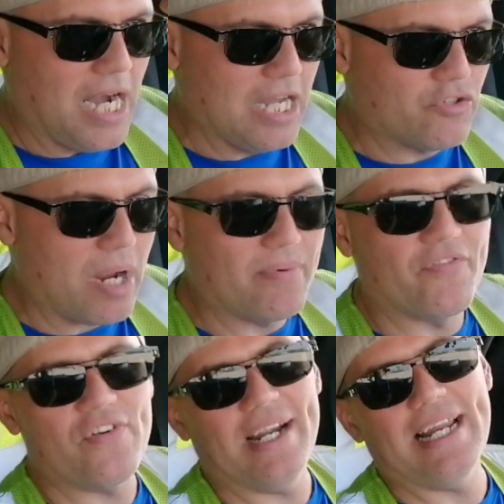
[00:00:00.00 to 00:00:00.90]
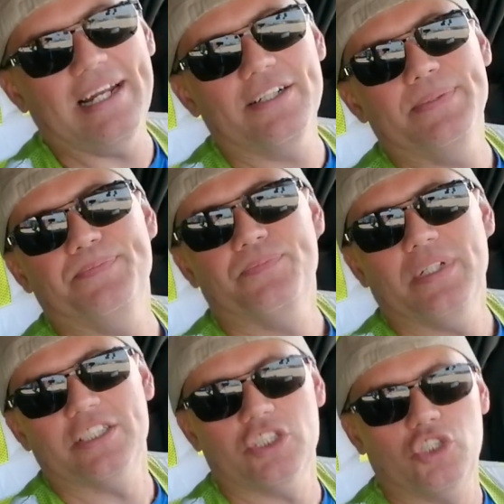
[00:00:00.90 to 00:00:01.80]
I drive a Freightliner.
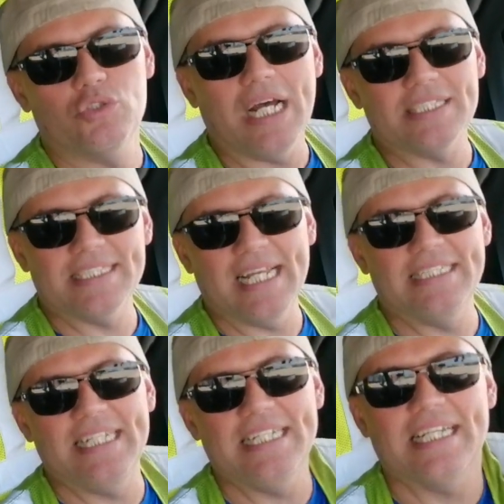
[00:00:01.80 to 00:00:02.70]
It's a 2019